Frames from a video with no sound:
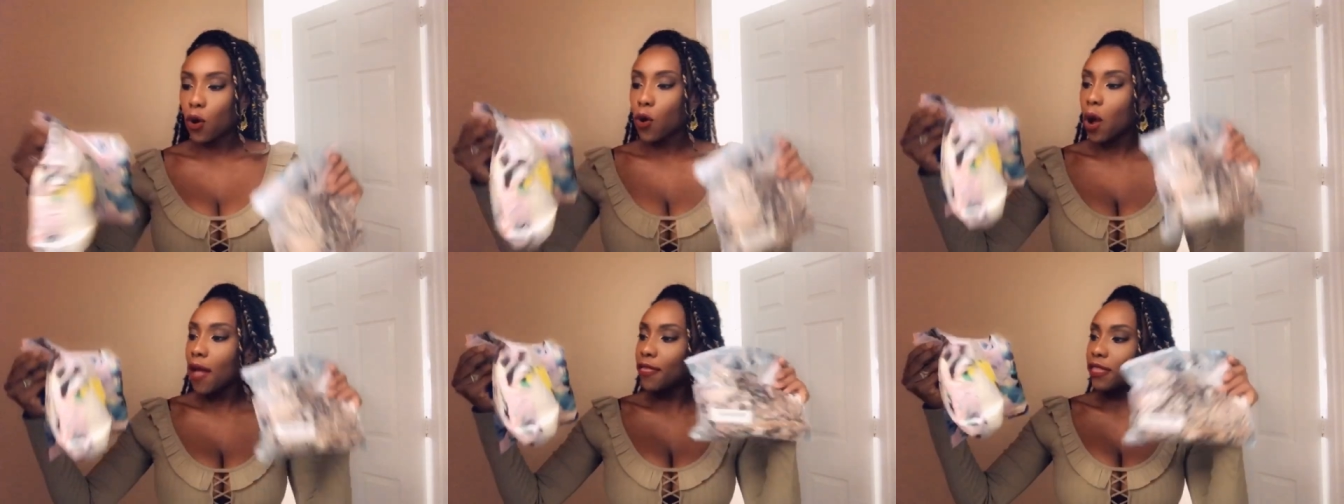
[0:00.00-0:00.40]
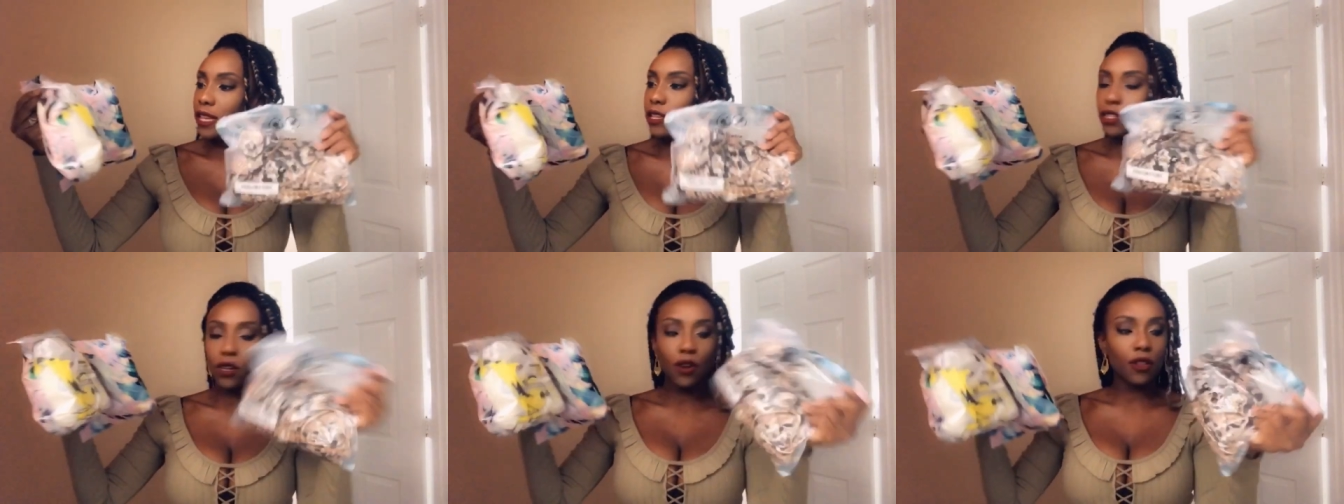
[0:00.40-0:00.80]
These
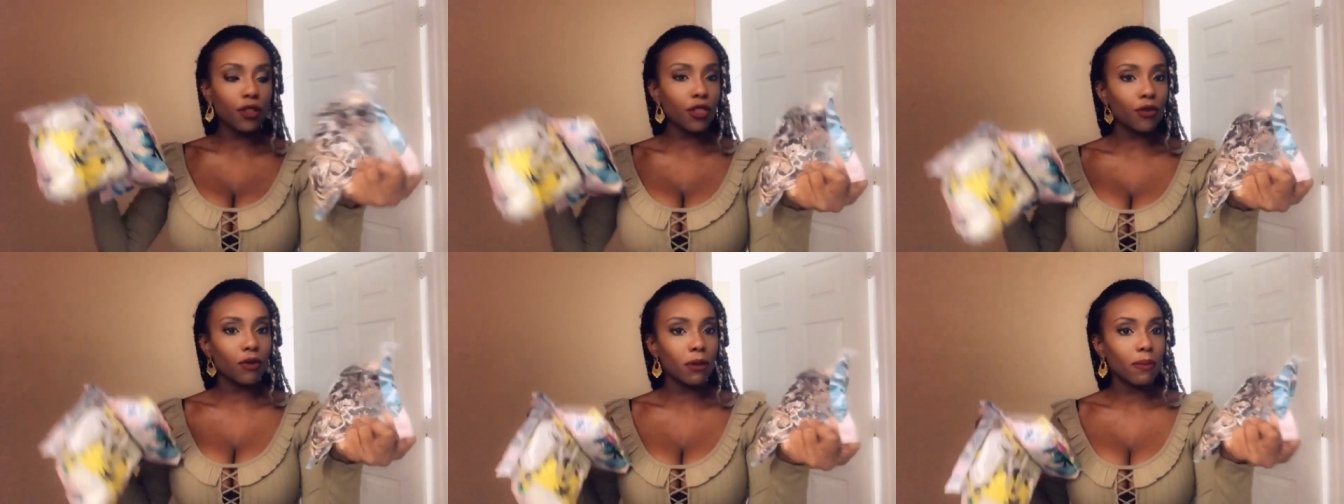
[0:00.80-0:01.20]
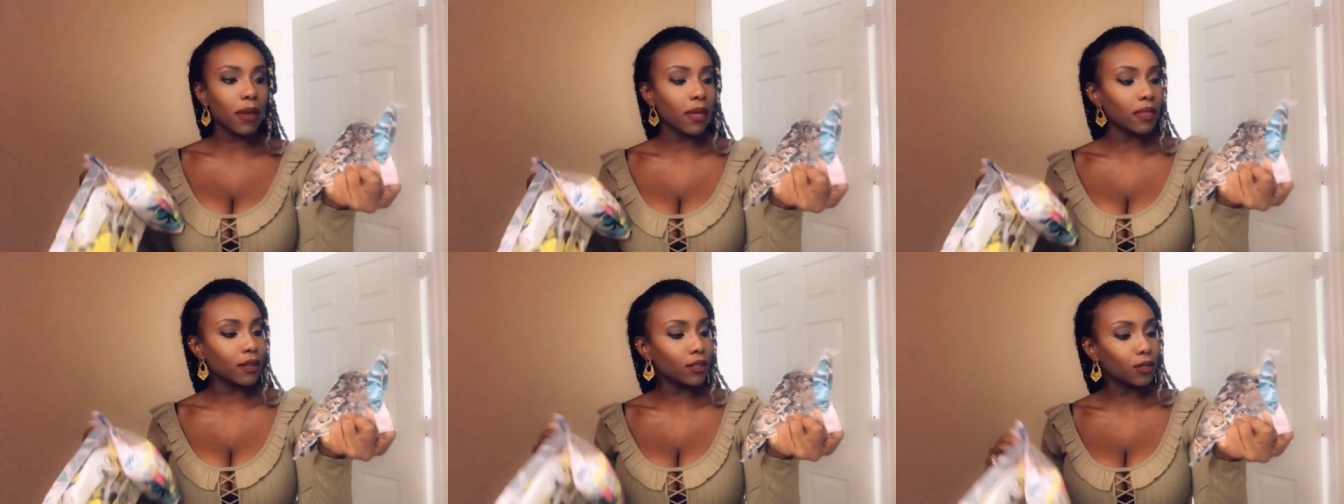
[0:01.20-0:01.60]
are the three
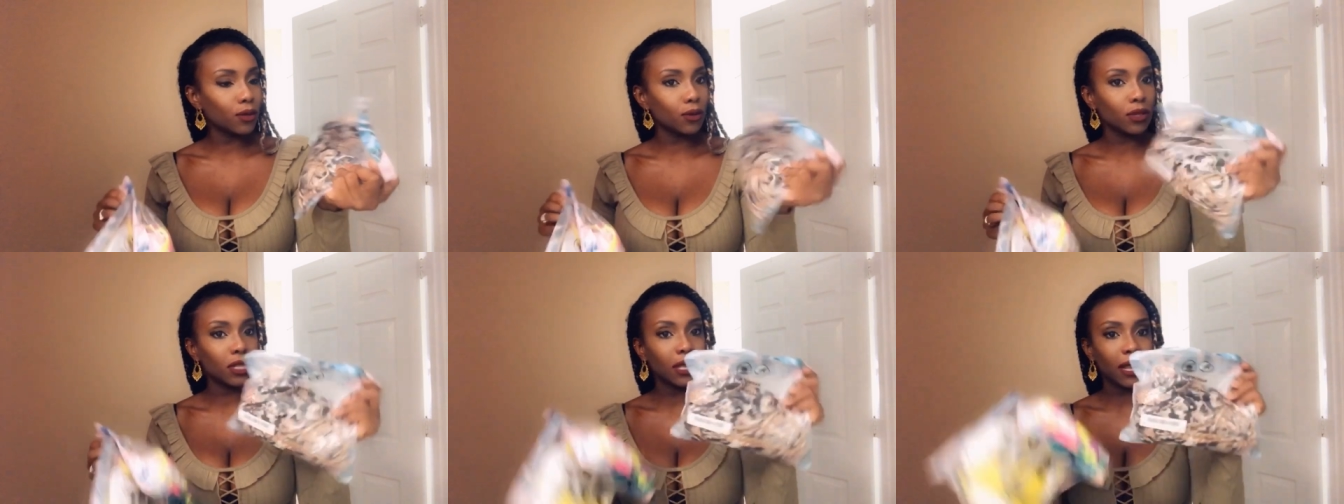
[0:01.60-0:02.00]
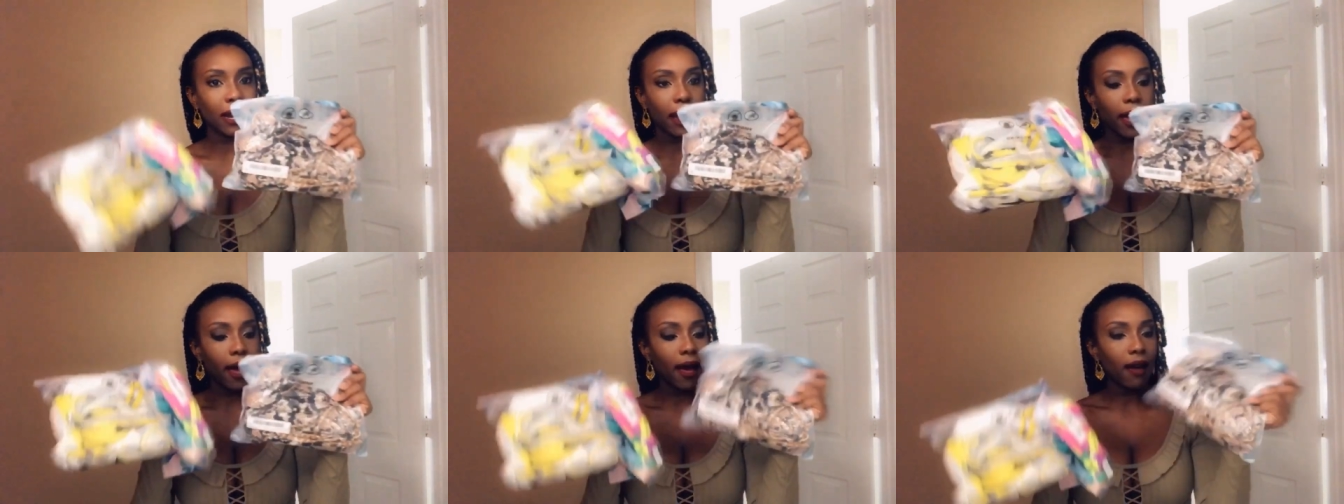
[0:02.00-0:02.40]
bathing suits that I
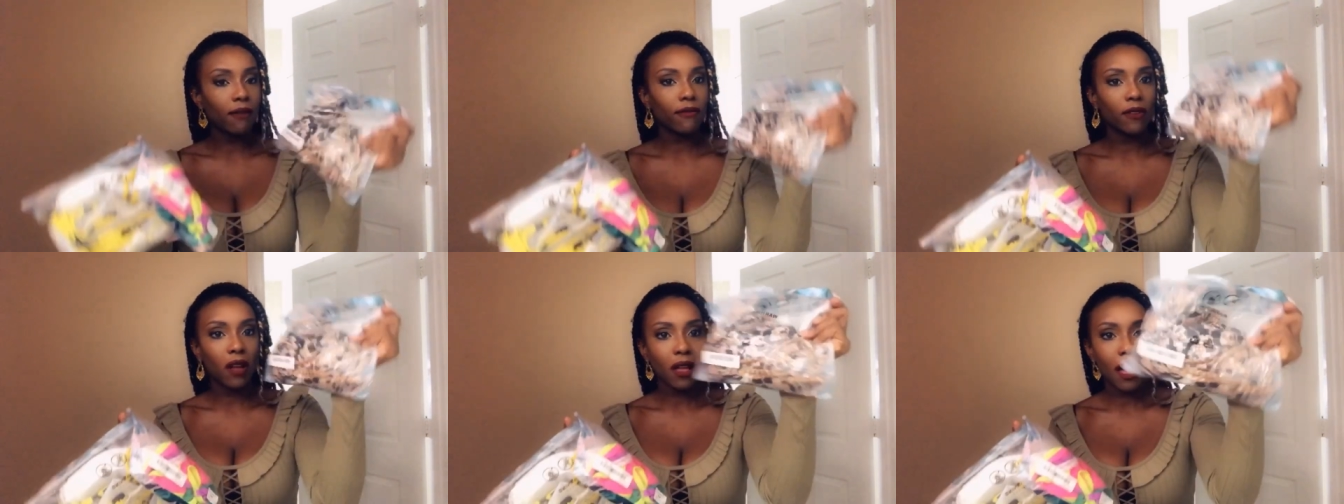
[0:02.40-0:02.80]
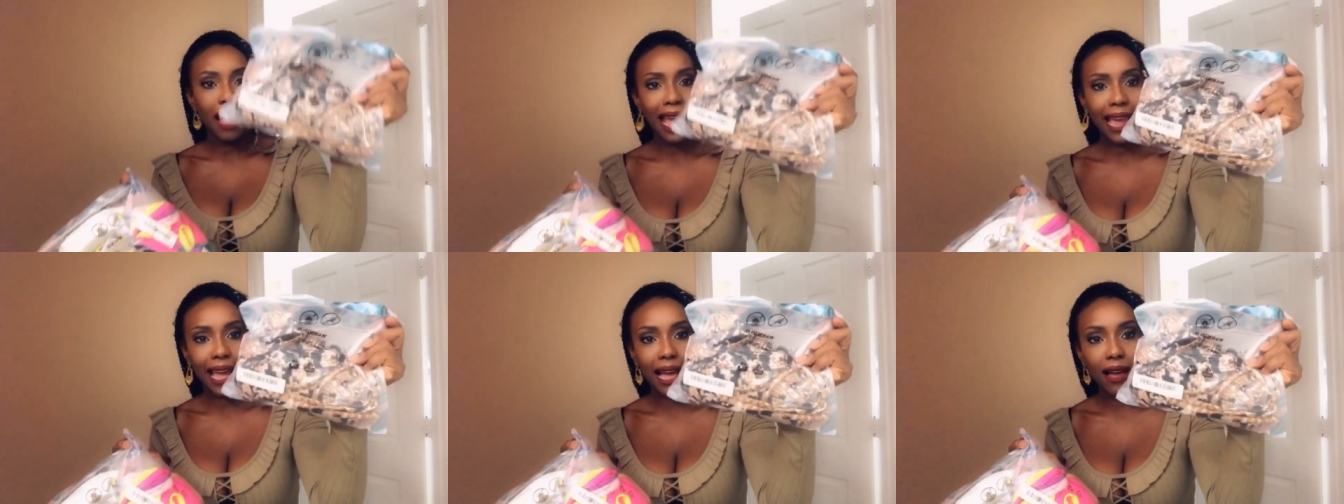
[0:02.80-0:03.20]
have. I
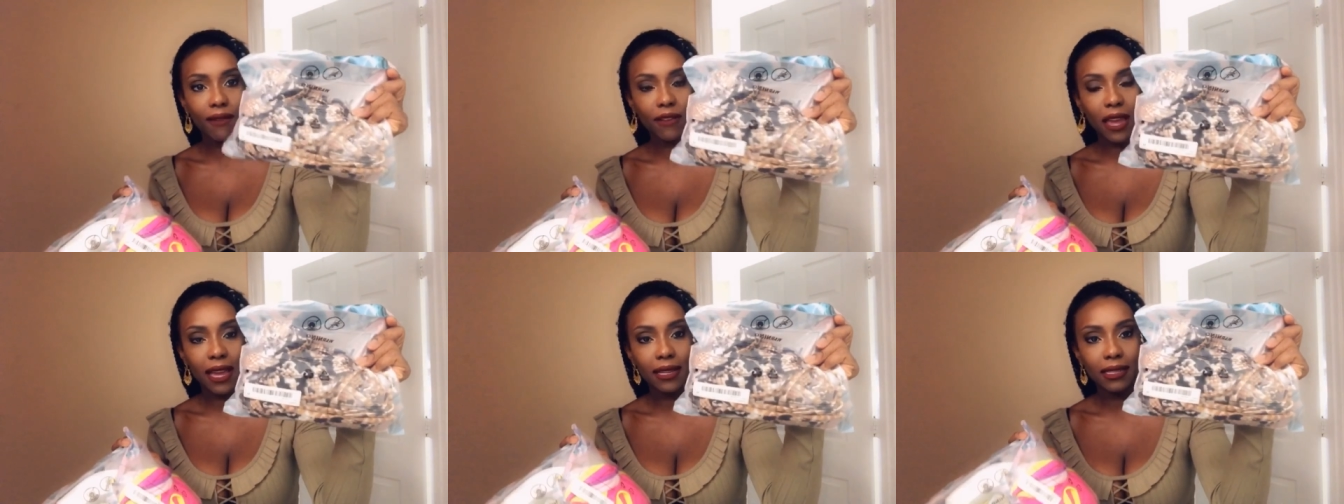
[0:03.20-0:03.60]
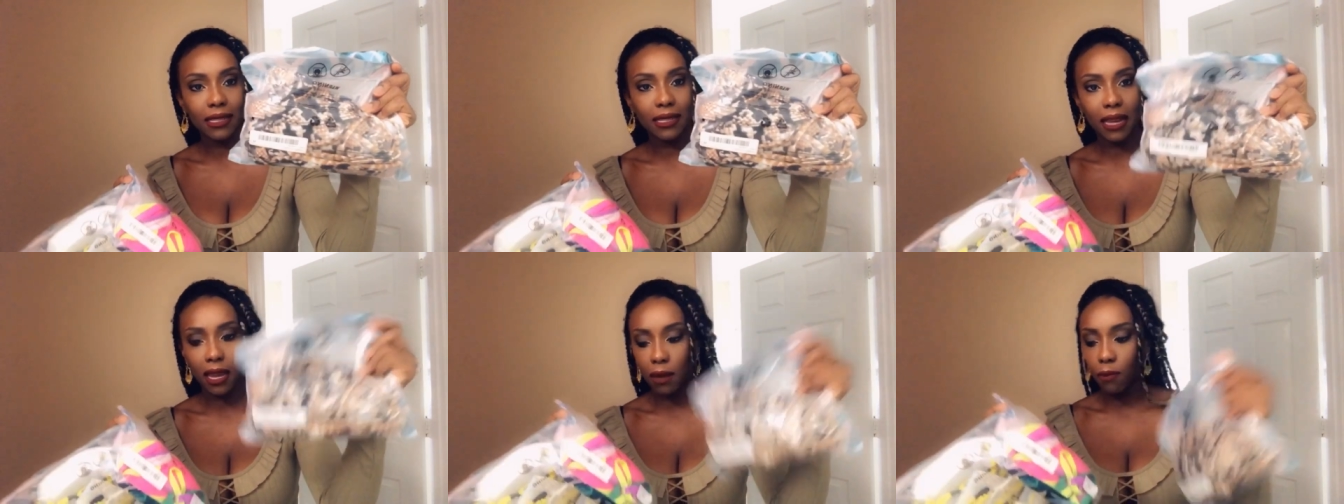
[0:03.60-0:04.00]
have a snake
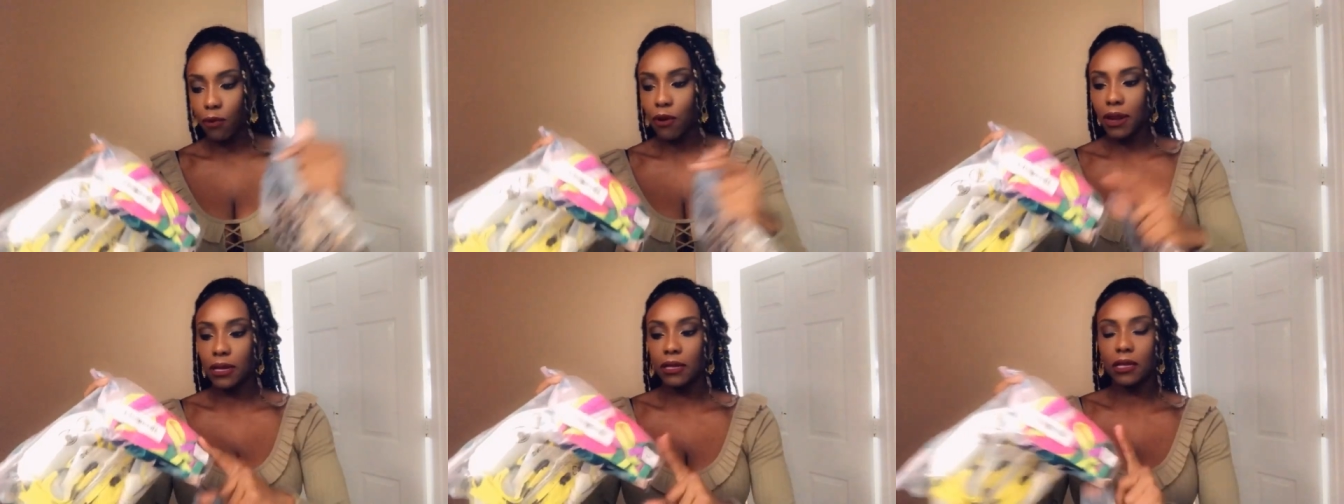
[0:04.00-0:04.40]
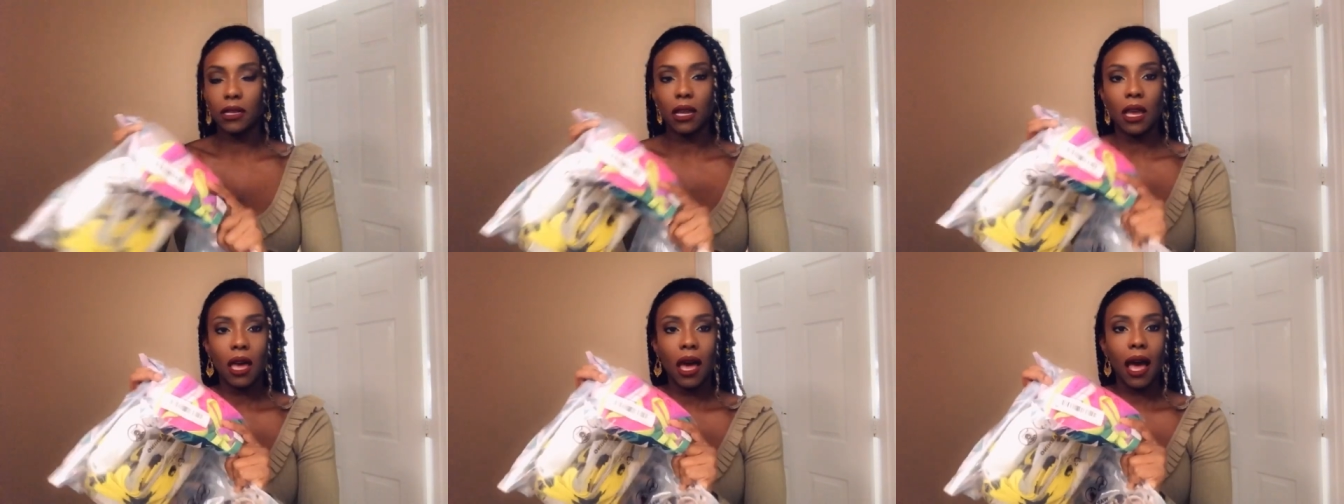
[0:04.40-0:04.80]
print,
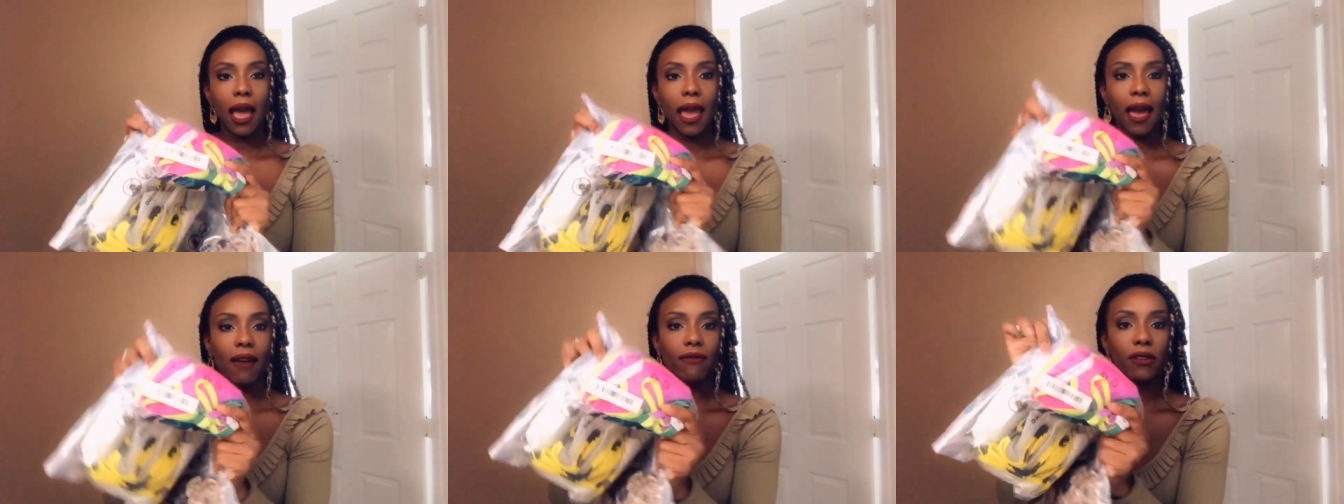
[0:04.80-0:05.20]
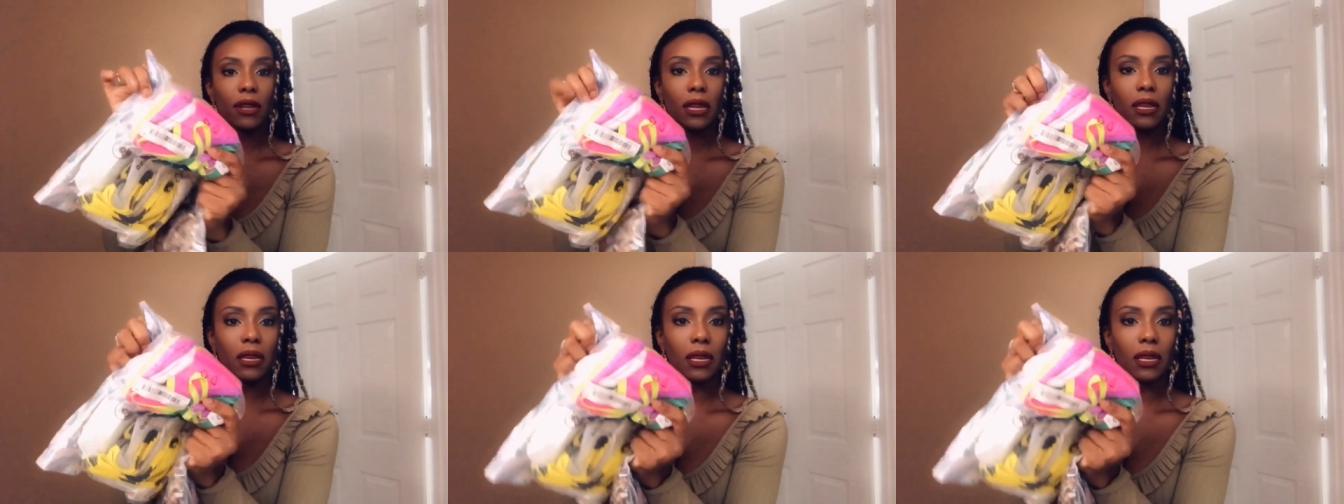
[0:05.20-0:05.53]
I have a